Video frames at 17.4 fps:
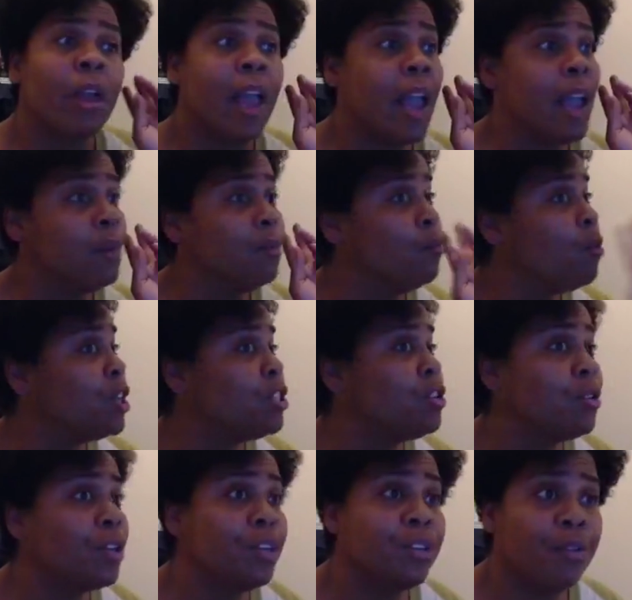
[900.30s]
and
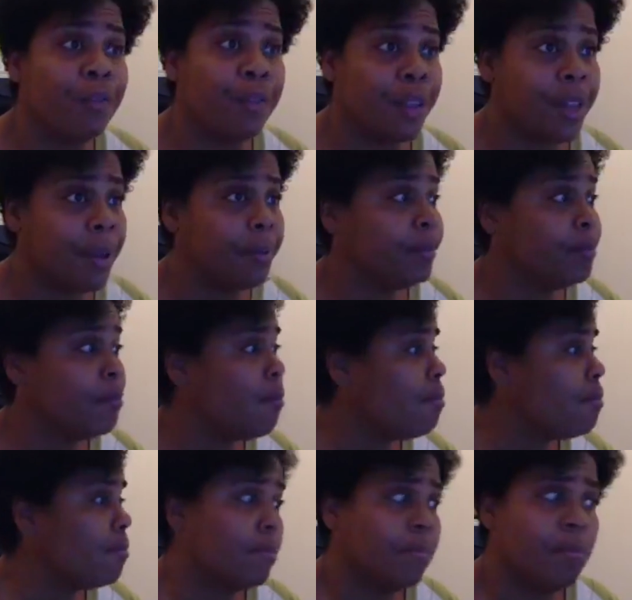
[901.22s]
what you can do for them.
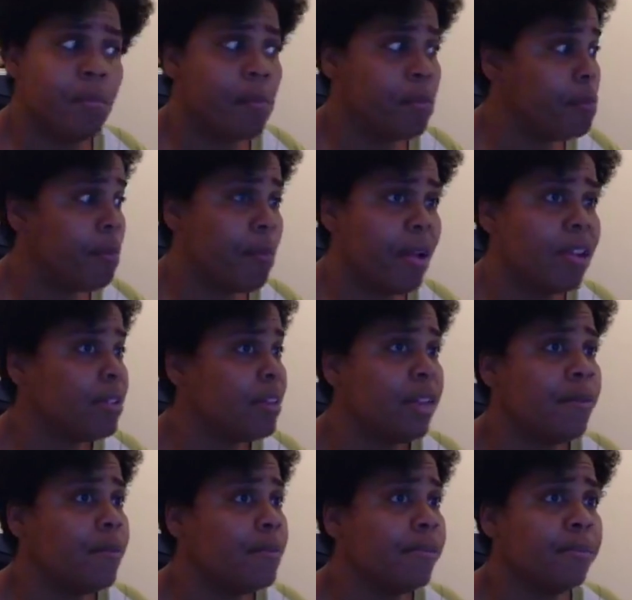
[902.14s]
That's
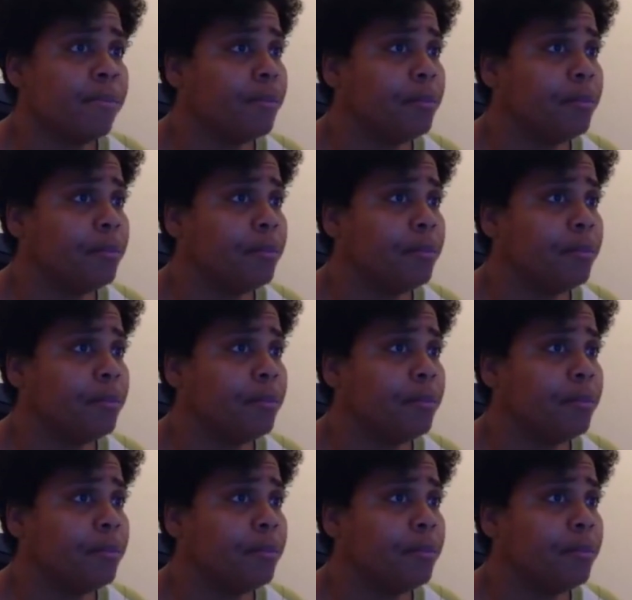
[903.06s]
it.